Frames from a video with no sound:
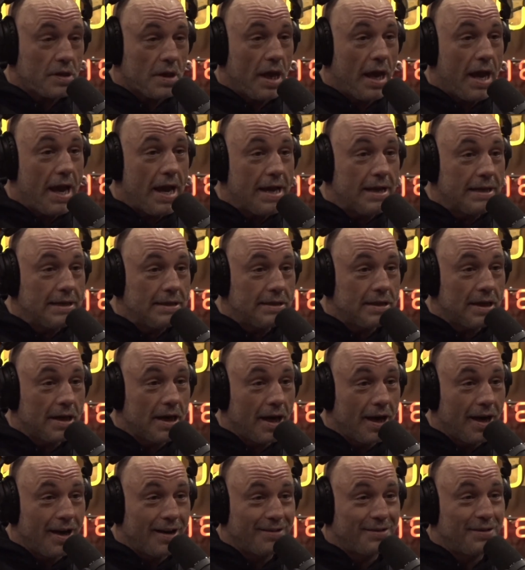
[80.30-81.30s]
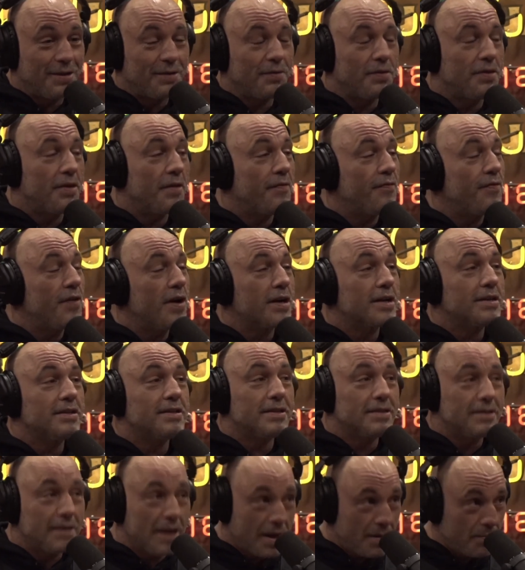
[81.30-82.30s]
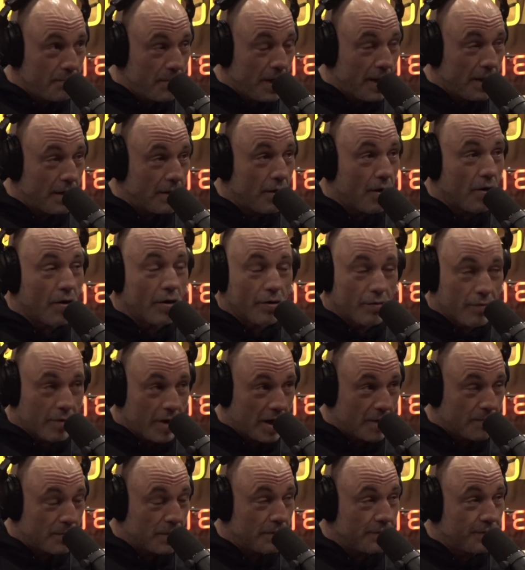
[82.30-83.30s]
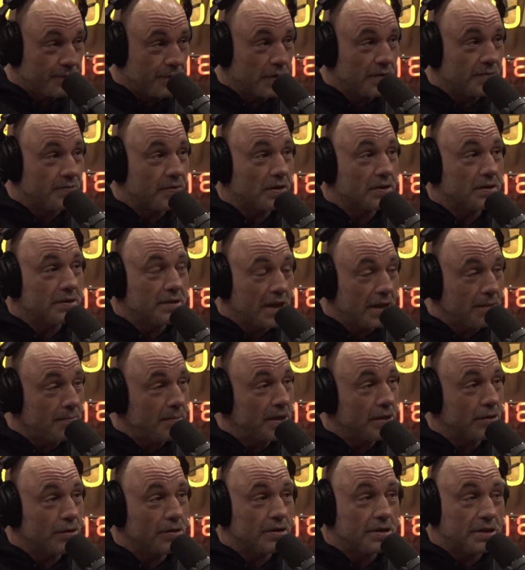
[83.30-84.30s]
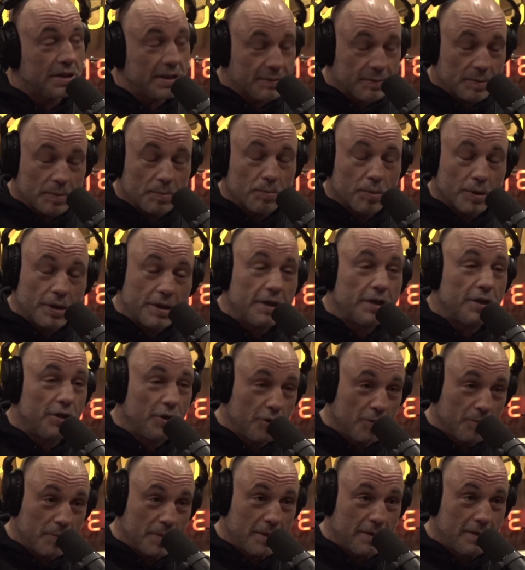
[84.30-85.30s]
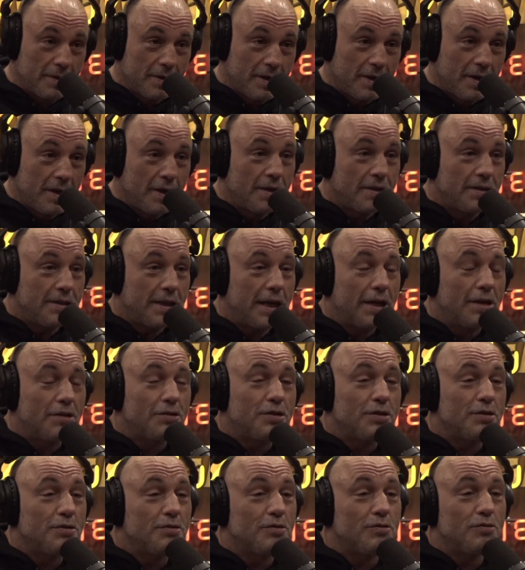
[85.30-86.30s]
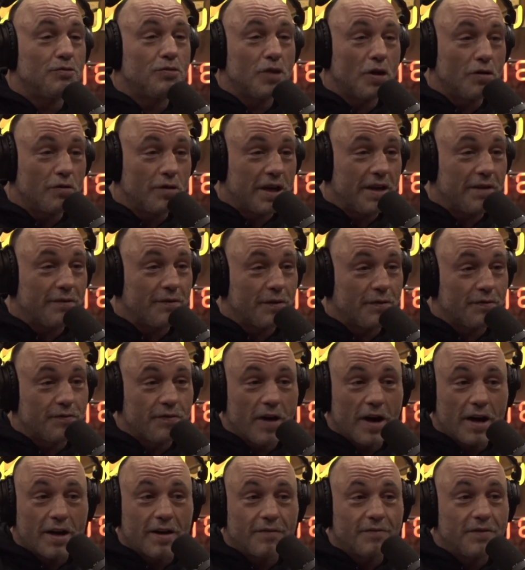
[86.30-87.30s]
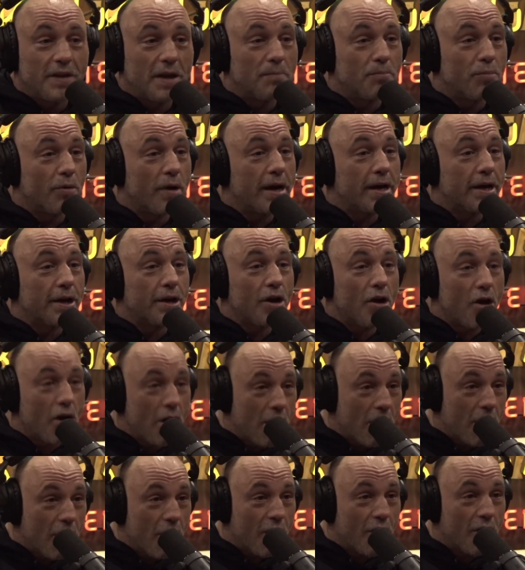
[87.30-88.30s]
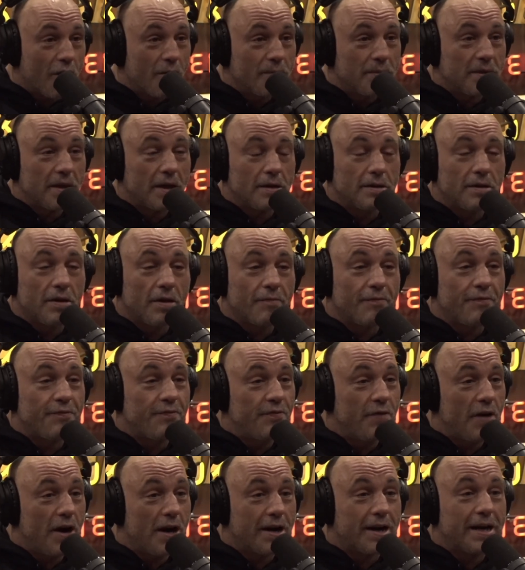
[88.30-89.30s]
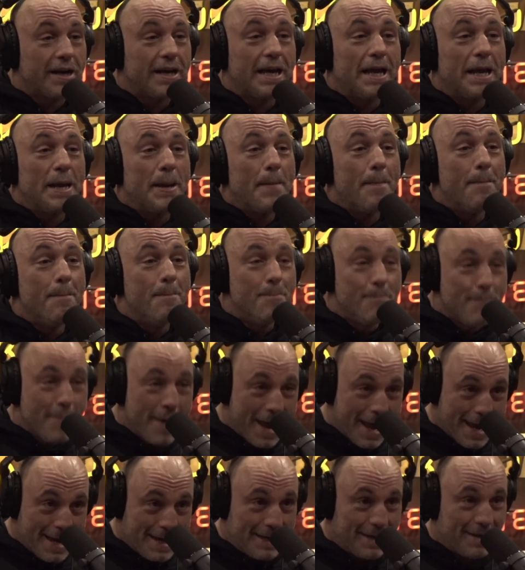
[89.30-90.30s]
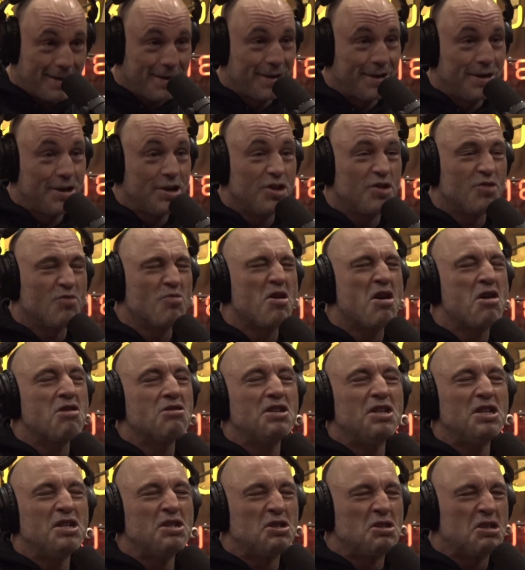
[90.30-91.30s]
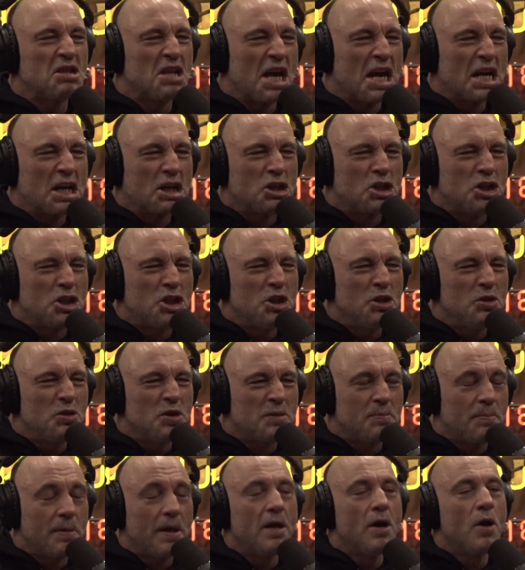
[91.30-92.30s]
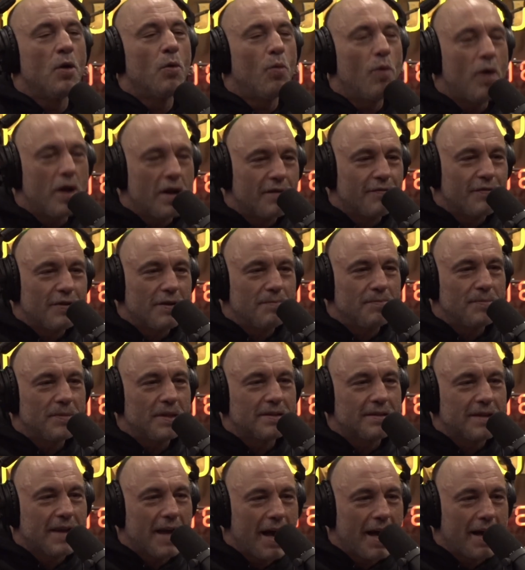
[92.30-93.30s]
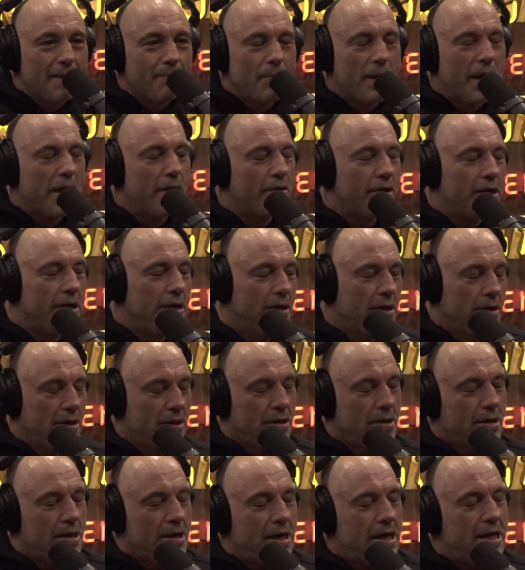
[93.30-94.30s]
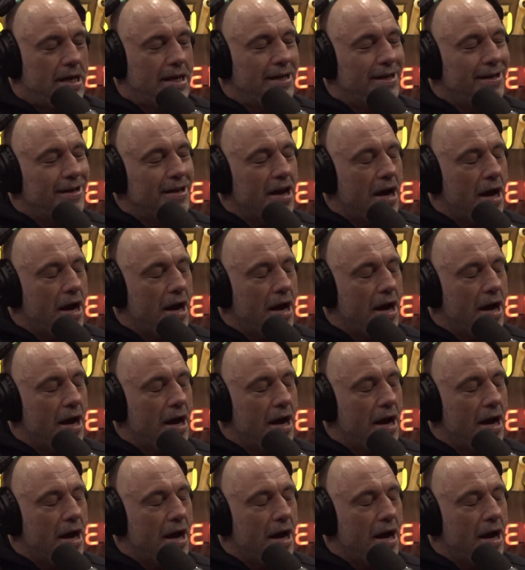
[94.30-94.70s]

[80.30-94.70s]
And uh, the, the fucking stuntmen are incredible. First of all, stuntmen are a different breed of human. Yeah. They're dudes who don't give a fuck if they break an arm. They're, they're fucking men. They're all these like chew. One of them, this guy, Perry, he.